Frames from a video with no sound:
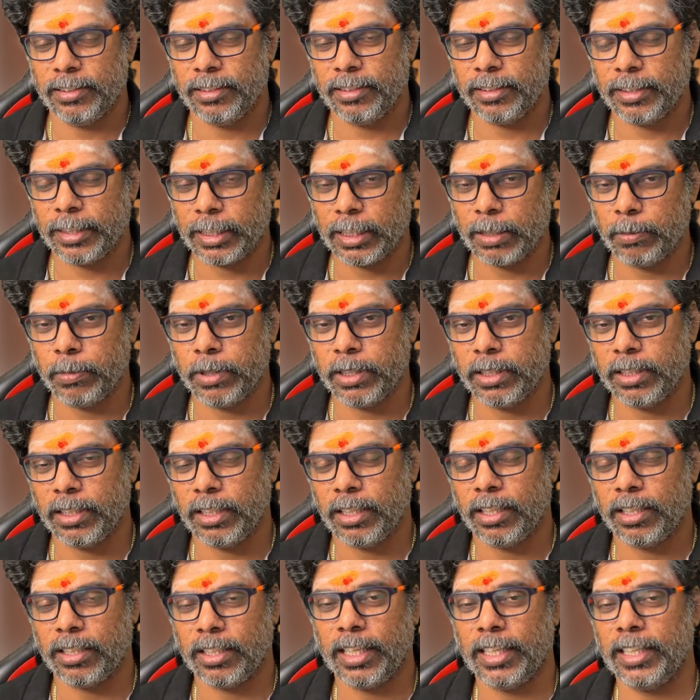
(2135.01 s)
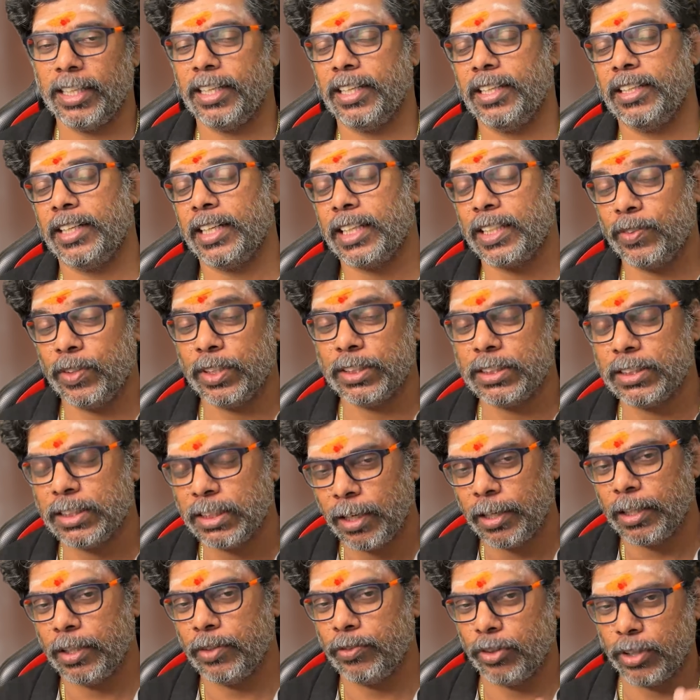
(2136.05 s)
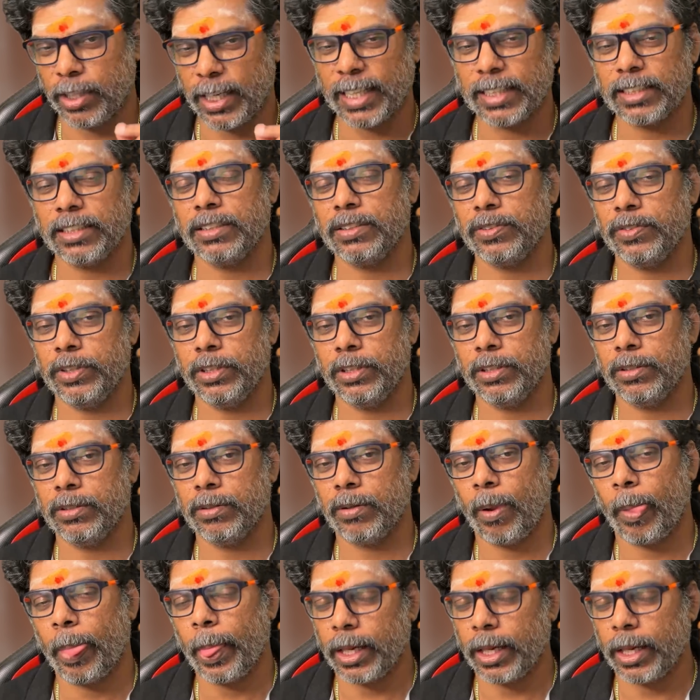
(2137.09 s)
recommend or I request, if you like this video,